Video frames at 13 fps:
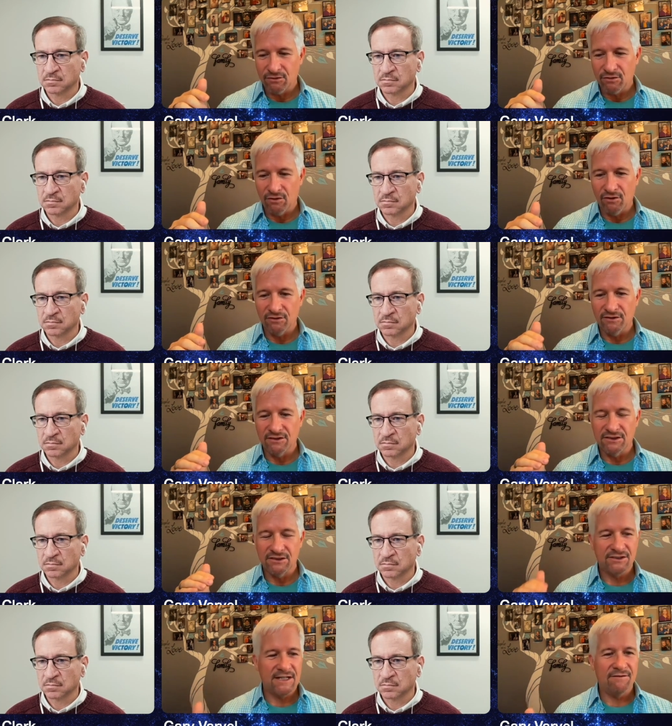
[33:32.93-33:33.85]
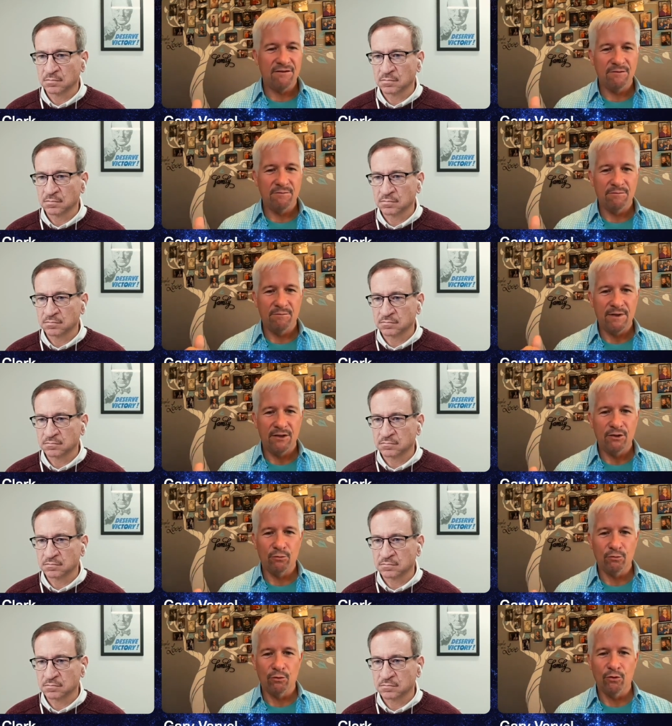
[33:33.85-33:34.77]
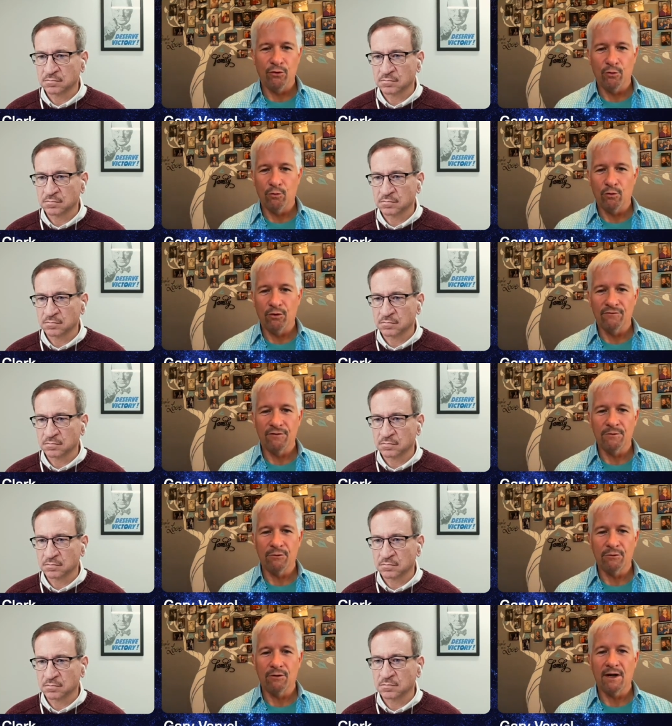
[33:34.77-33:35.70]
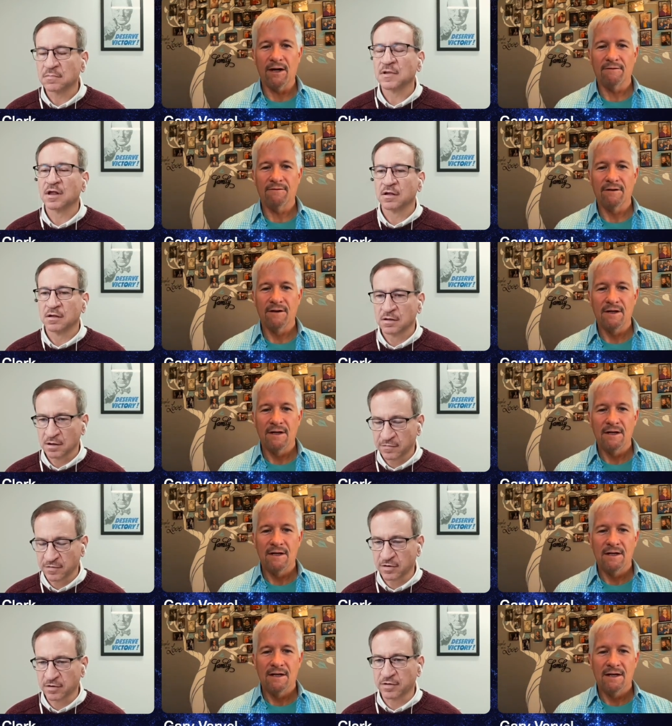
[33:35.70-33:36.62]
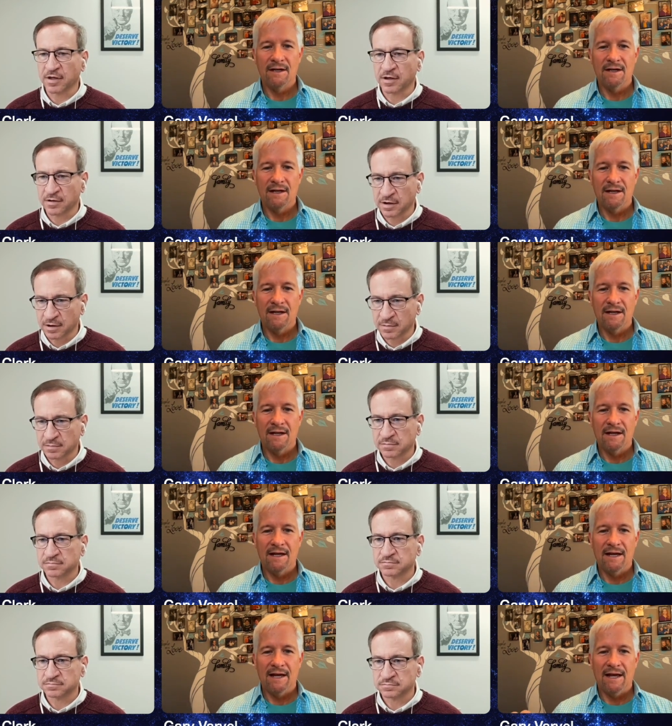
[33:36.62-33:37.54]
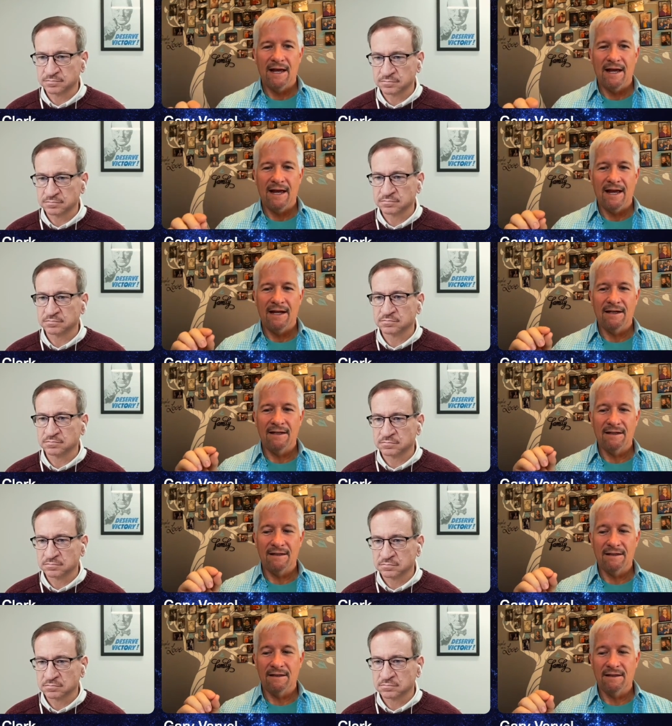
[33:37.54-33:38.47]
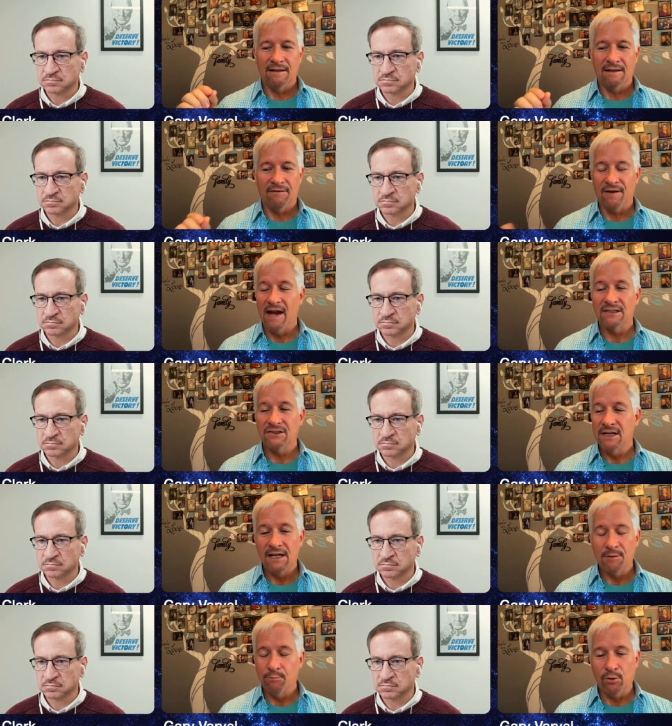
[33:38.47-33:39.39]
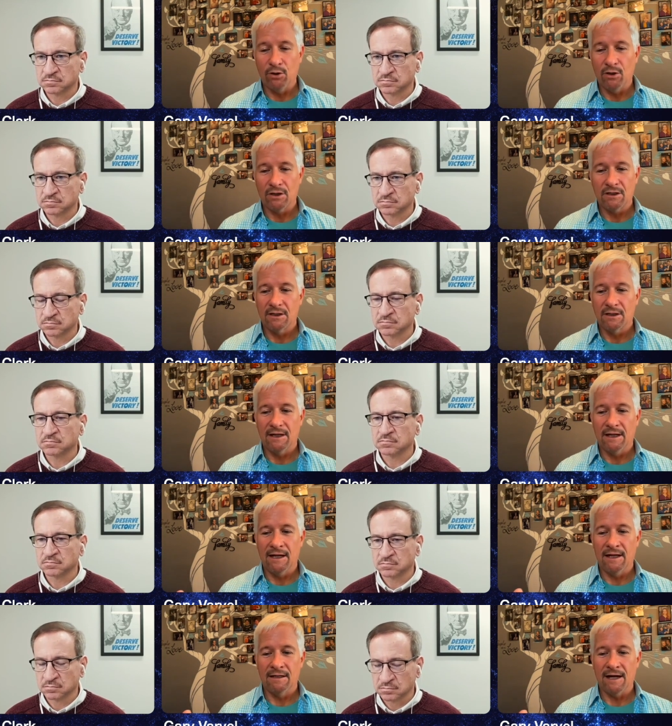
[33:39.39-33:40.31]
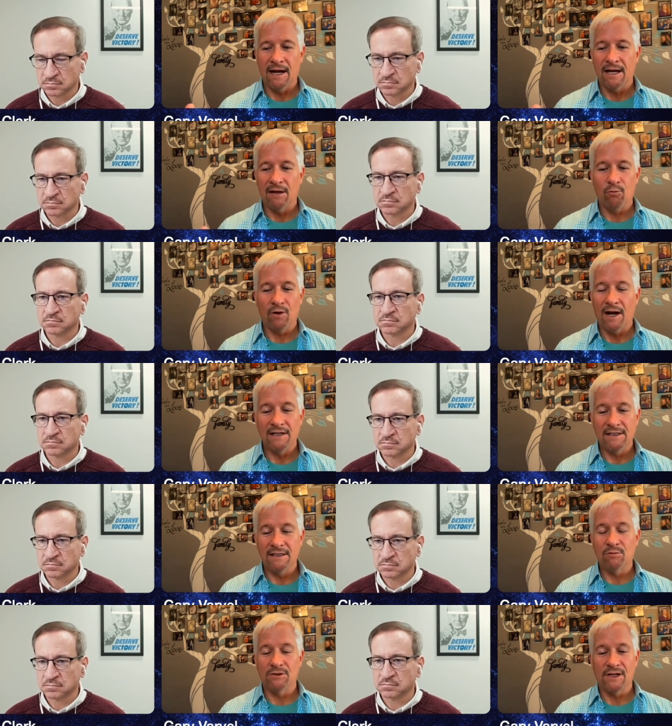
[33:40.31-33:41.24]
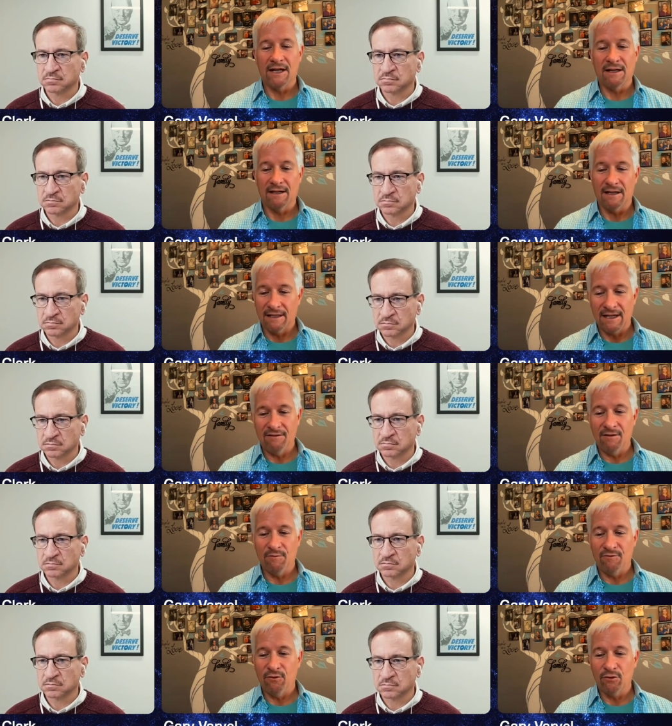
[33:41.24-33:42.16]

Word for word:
Speaker 1: called Seven Men Who Ruled the World from the Grave.
Speaker 2: I've heard of that, yeah.
Speaker 1: And fascinating book. And I what I did was I, I gave him full